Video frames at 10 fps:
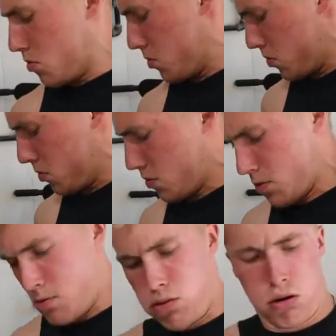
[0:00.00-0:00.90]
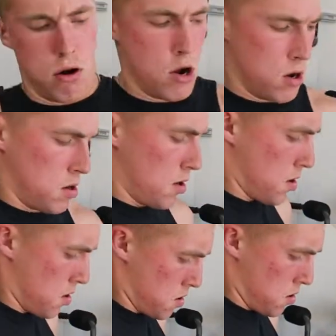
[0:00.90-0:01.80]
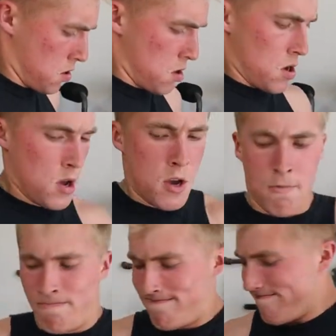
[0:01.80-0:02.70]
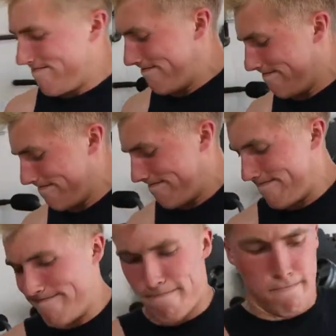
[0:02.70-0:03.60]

but really focus on bending um, and contracting the